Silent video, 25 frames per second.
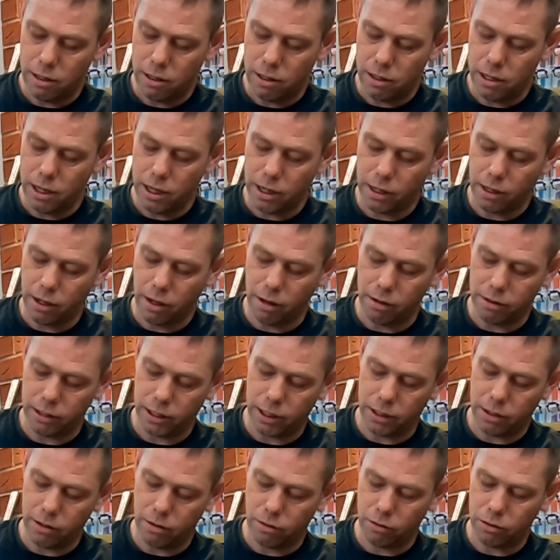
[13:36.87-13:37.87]
That goes
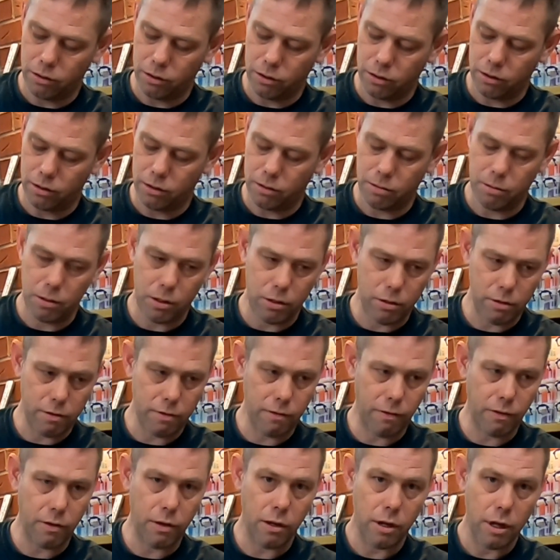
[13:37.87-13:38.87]
in nice and smooth.
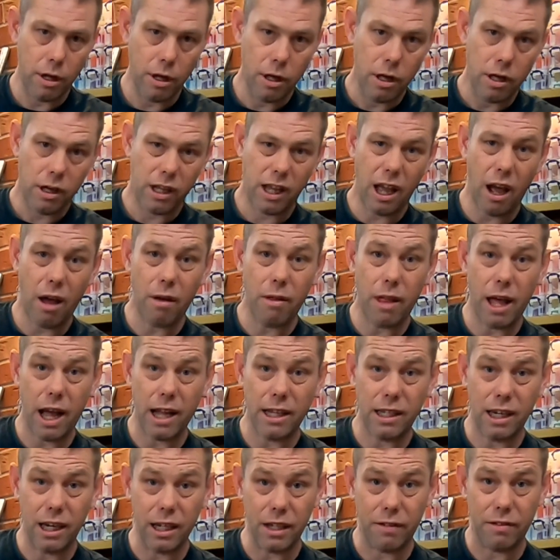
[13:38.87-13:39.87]
Go there
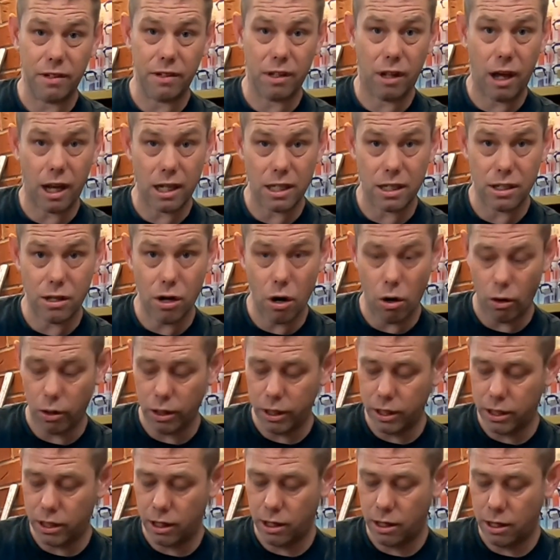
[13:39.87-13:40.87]
till it gets
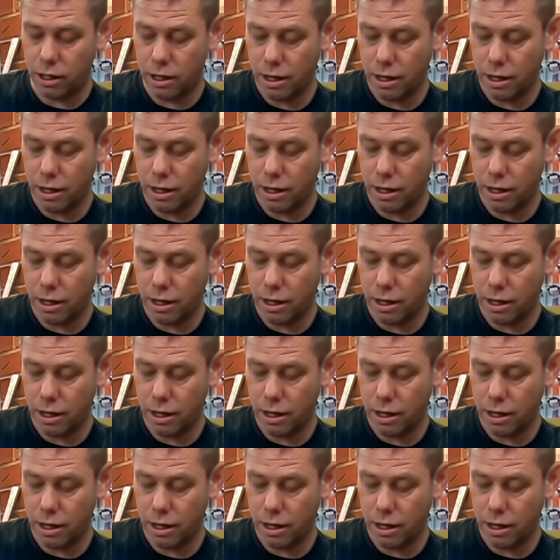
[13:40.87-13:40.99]
tight,